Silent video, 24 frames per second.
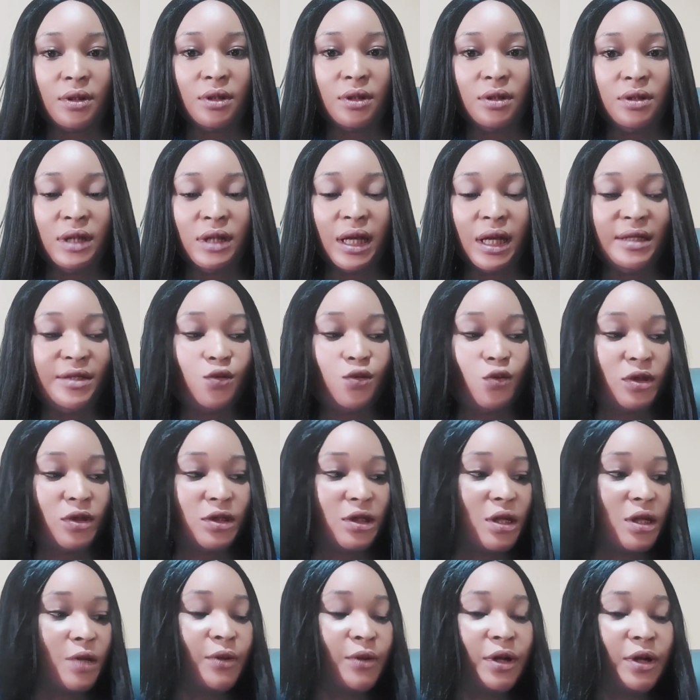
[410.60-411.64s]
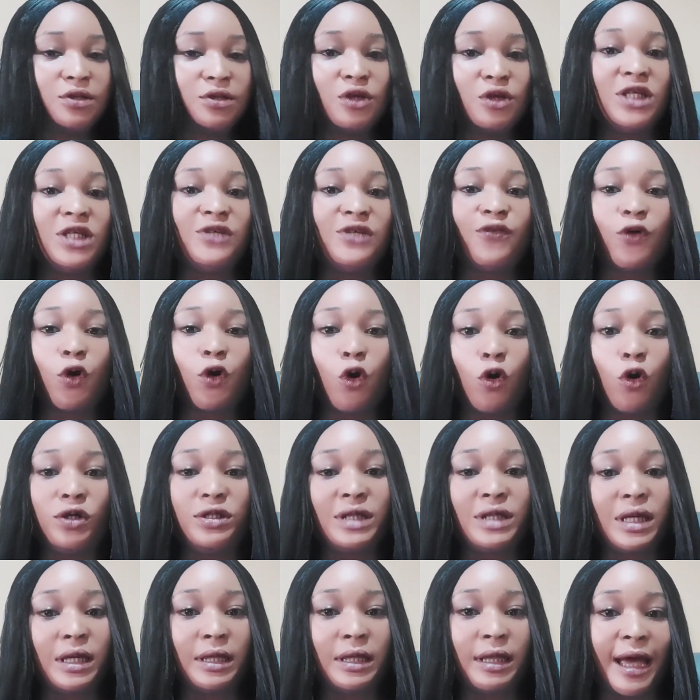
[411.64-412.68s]
That is one thing about this. It's for all
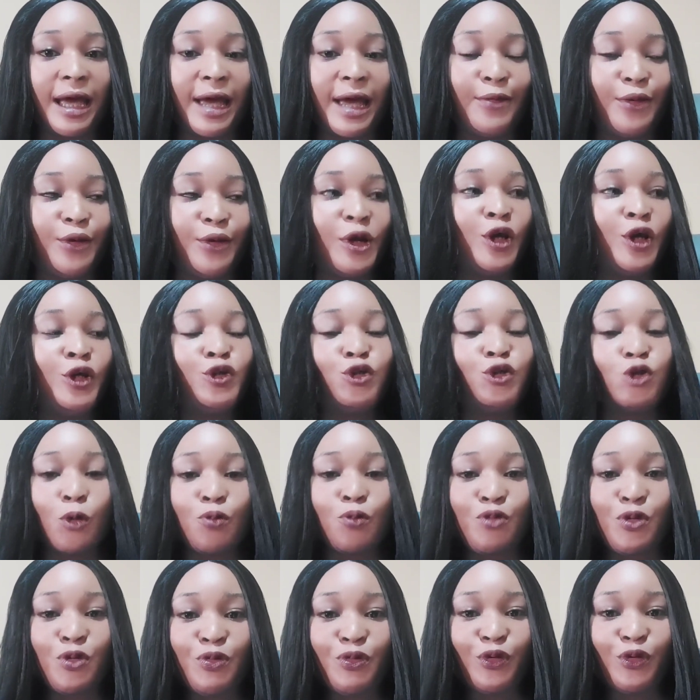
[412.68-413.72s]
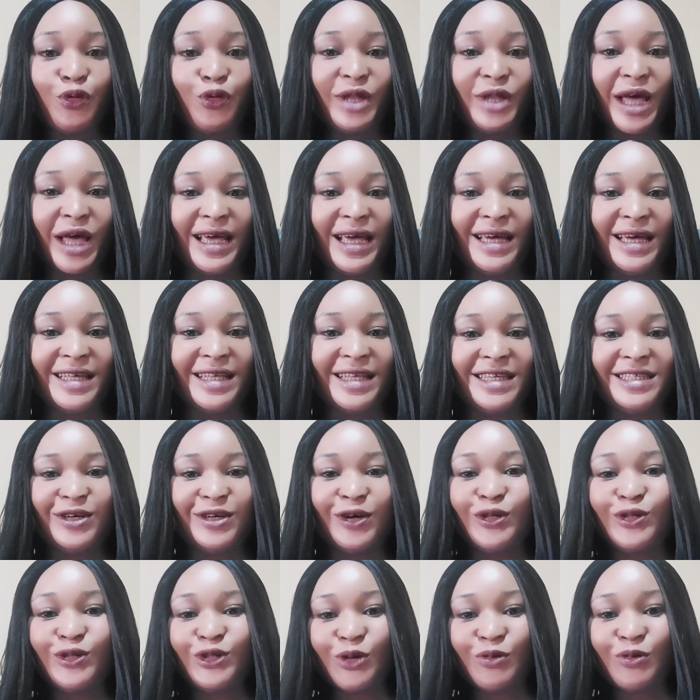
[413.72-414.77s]
skin type. Some people, like, there's a
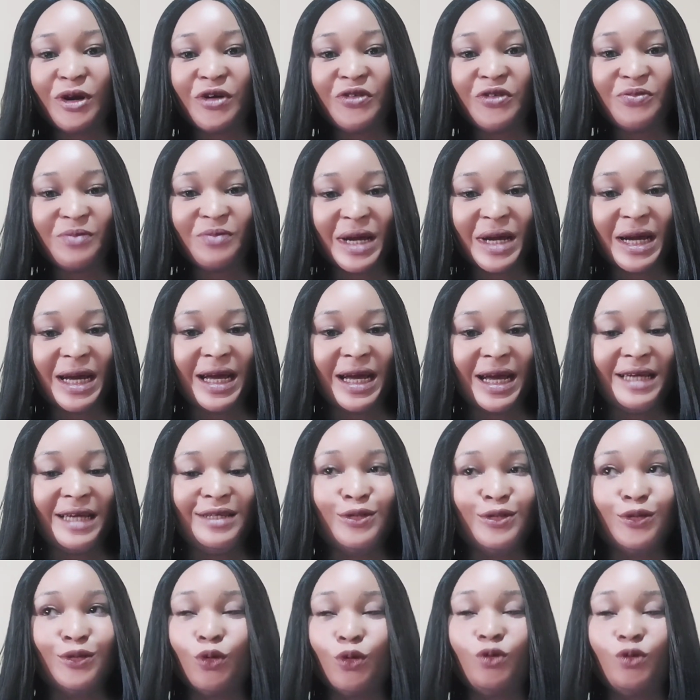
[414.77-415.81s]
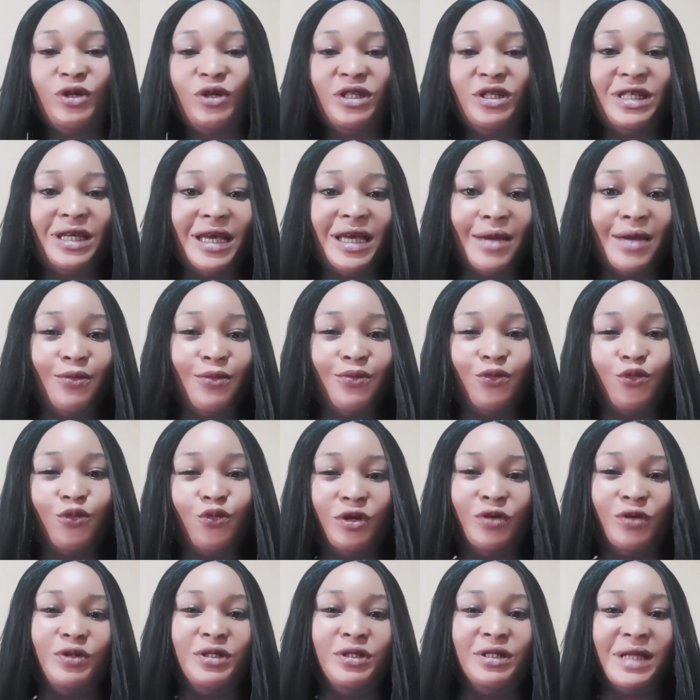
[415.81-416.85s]
customer of mine, I told when she came,
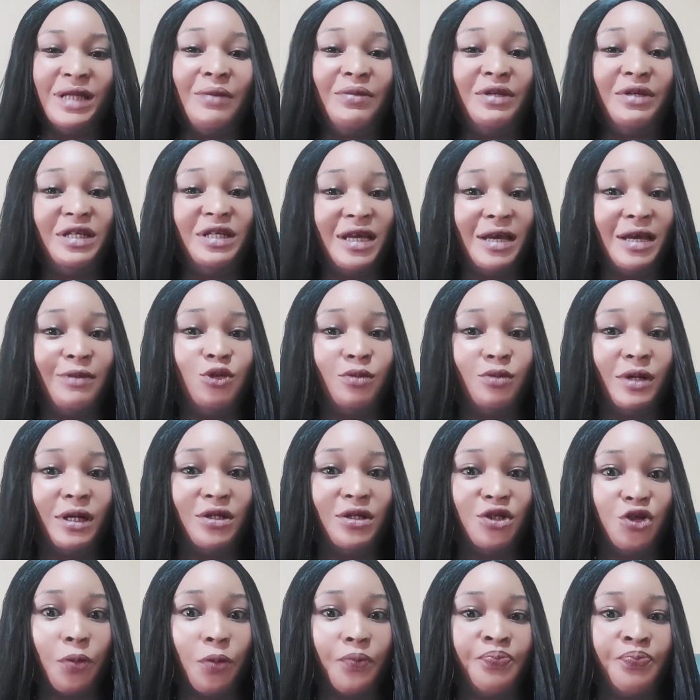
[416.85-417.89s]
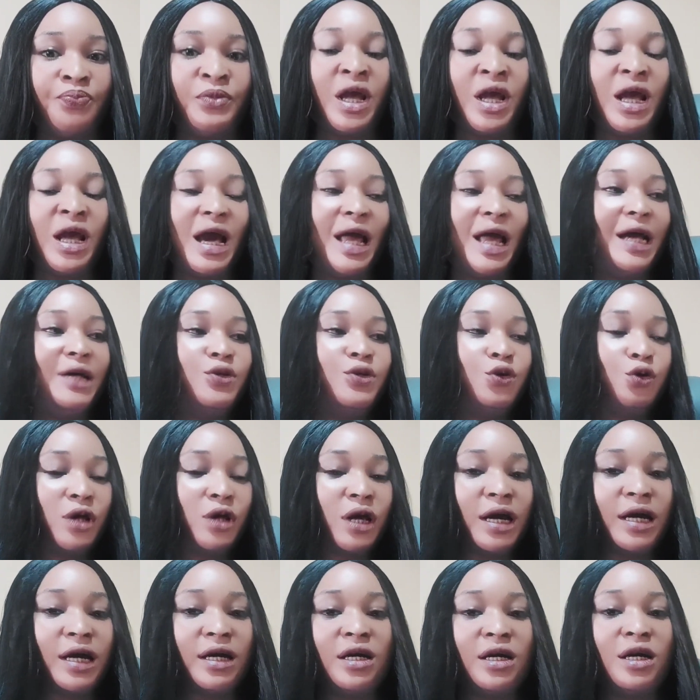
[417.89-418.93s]
it was time she came to my shop, and I told
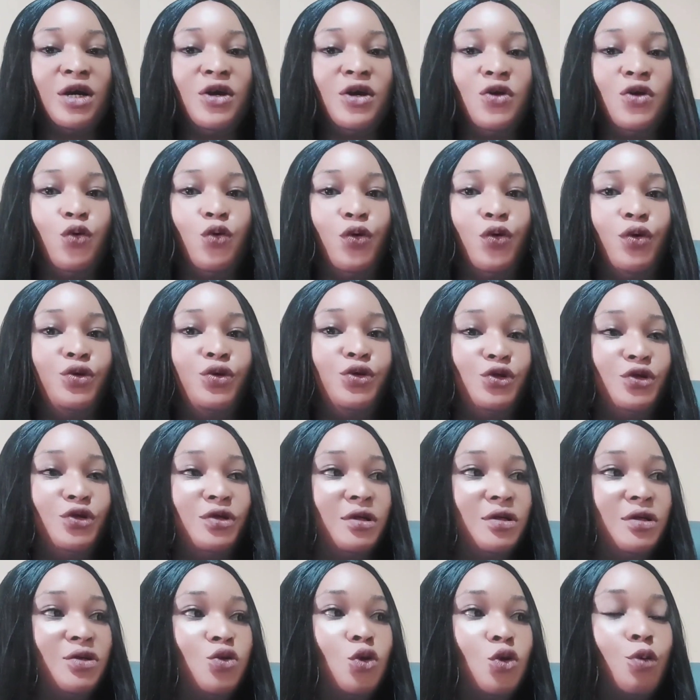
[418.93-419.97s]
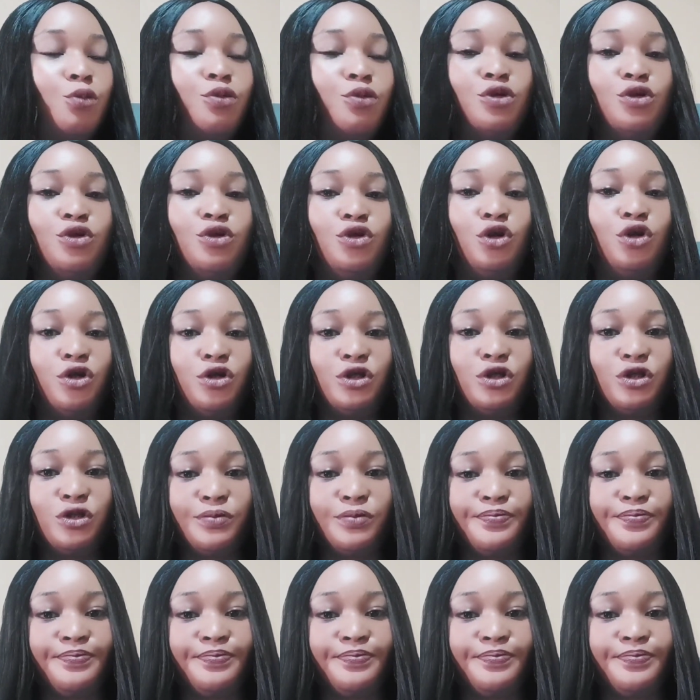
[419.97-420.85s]
her, we want to use this soap, you just